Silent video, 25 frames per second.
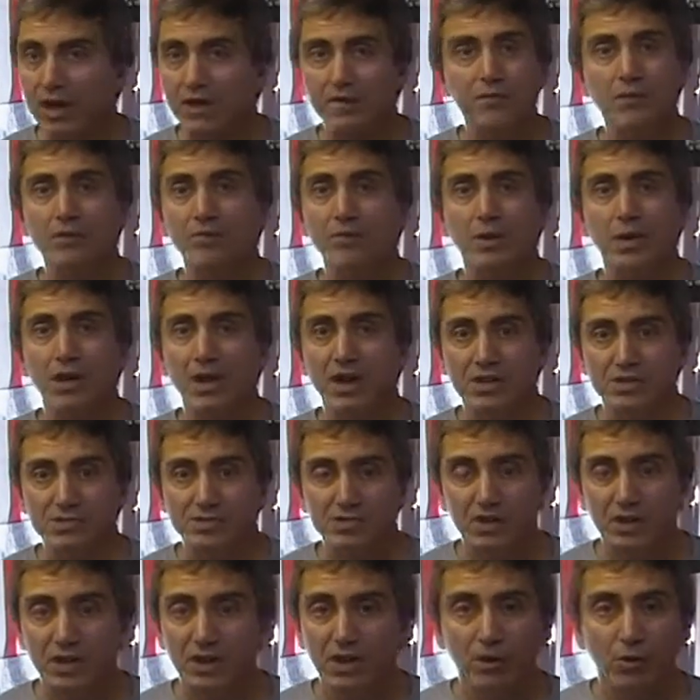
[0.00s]
and even
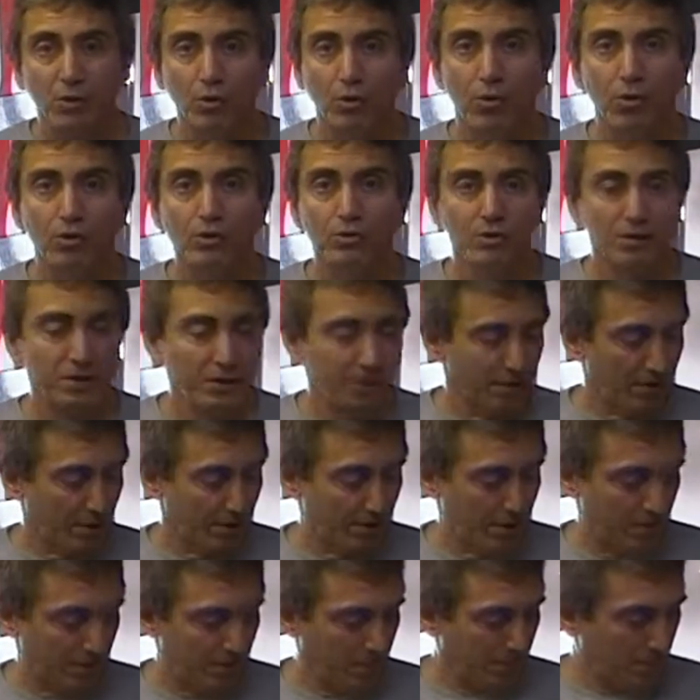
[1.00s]
Rienzi, and all the
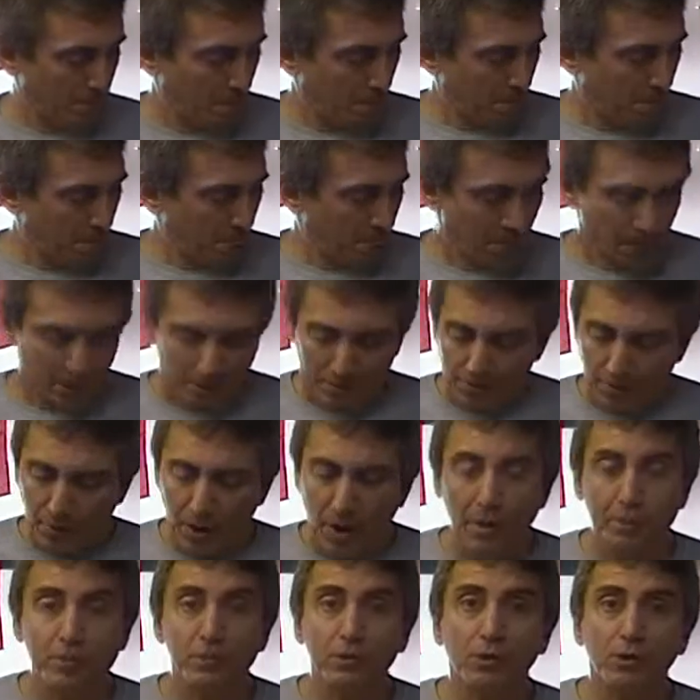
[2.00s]
uh,
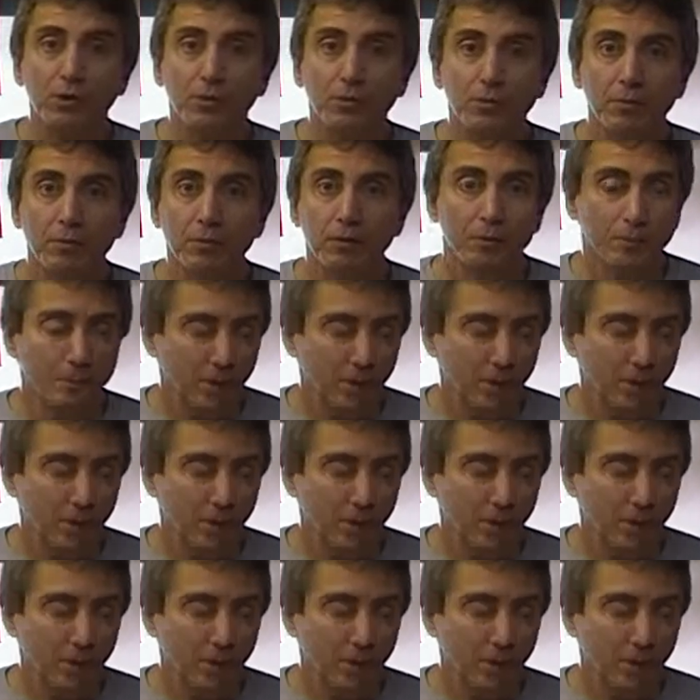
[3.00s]
popular